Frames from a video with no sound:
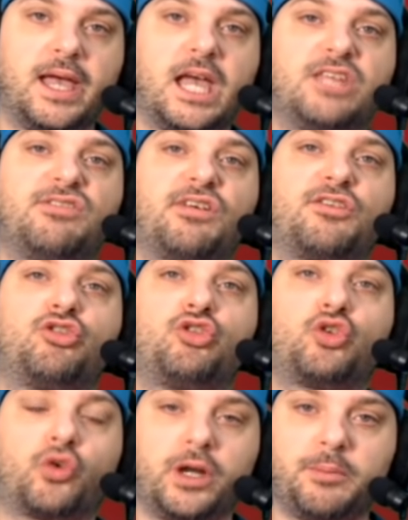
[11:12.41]
is
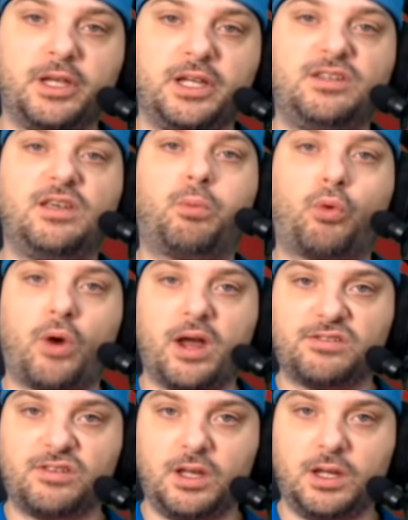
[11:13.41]
extremely
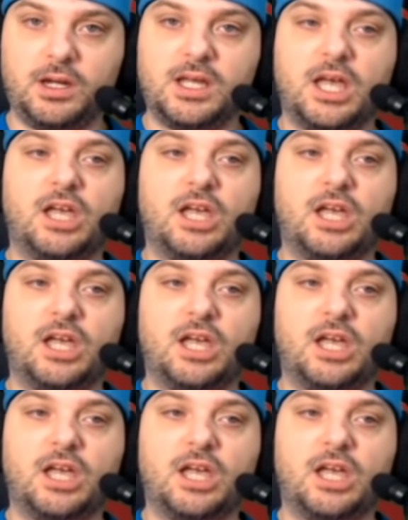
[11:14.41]
depressing,